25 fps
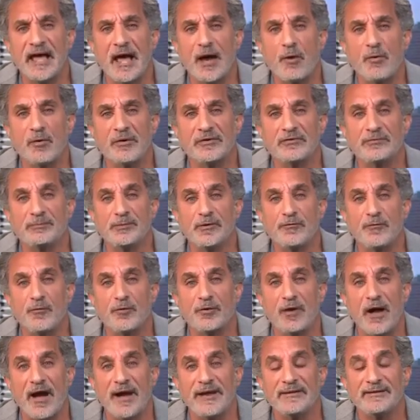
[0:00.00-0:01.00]
hours
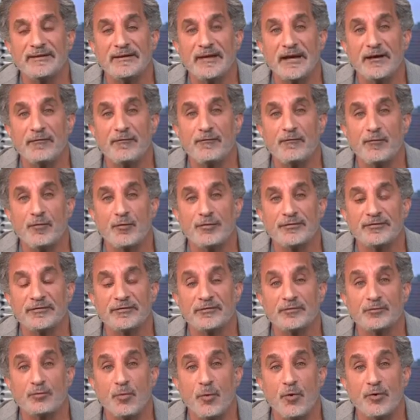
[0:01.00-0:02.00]
before IDF
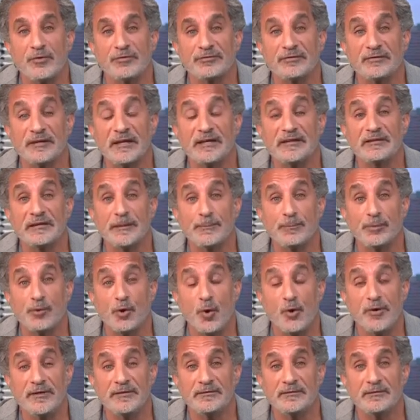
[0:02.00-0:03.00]
forces was
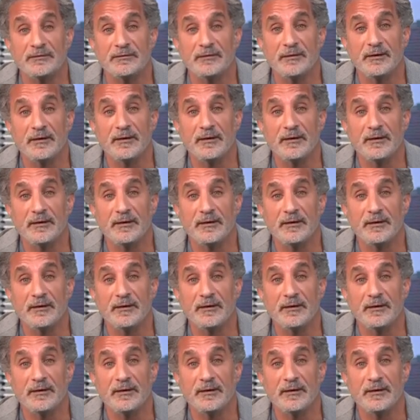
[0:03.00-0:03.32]
deployed,